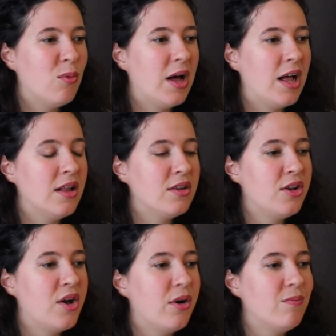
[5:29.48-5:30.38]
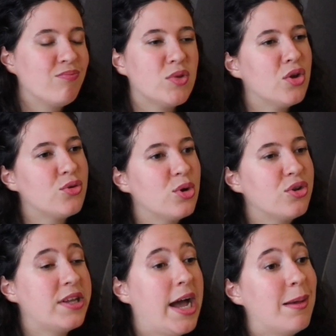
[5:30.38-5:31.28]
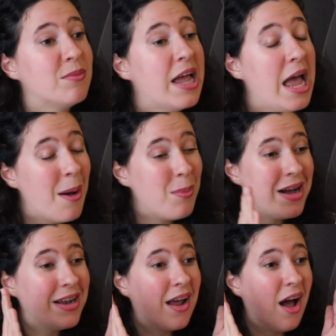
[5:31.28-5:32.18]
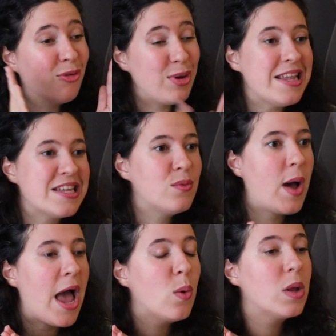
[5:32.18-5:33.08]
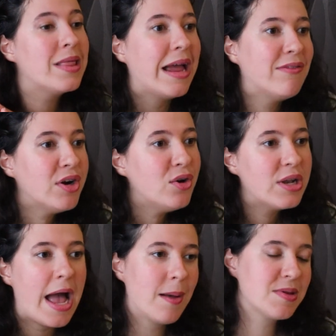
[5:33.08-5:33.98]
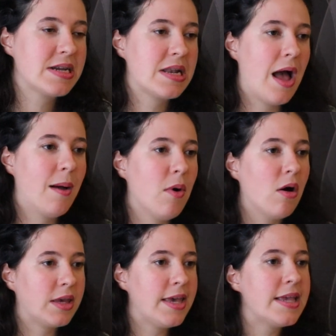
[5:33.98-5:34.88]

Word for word: Well, you know, those were the times. But a reason why I will never go to Amsterdam on